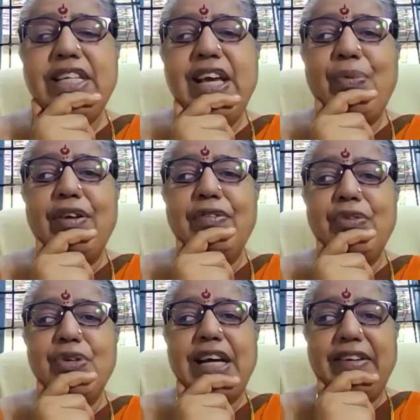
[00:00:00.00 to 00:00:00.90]
tea, one of
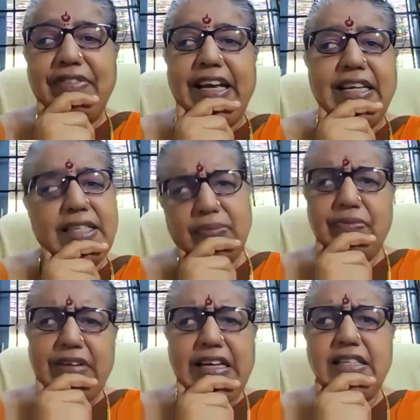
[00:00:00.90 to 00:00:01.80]
those advocates,
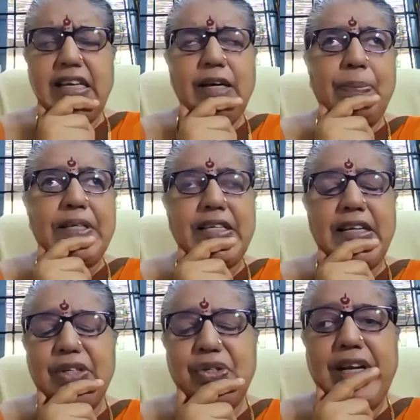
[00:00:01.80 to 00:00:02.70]
very senior person
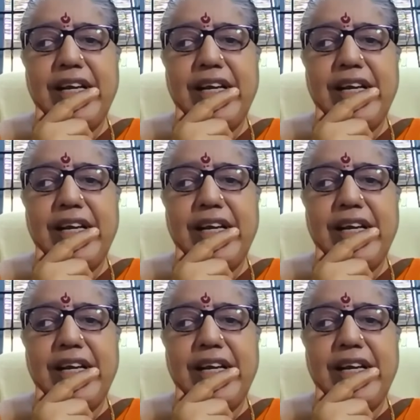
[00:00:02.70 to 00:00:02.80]
actually,